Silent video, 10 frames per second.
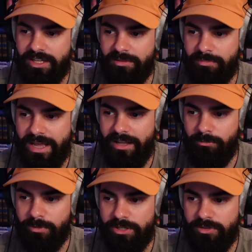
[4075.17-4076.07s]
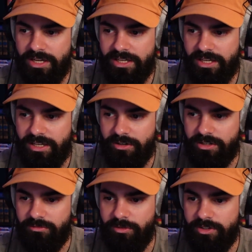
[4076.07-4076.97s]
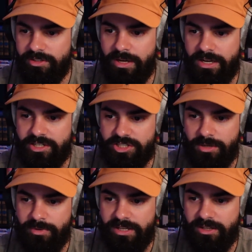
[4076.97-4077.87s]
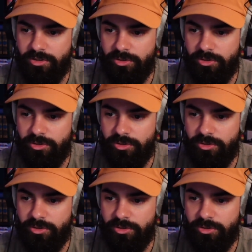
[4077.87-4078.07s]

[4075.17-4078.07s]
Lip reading: and Mat reunite and are confronted by Ishamael,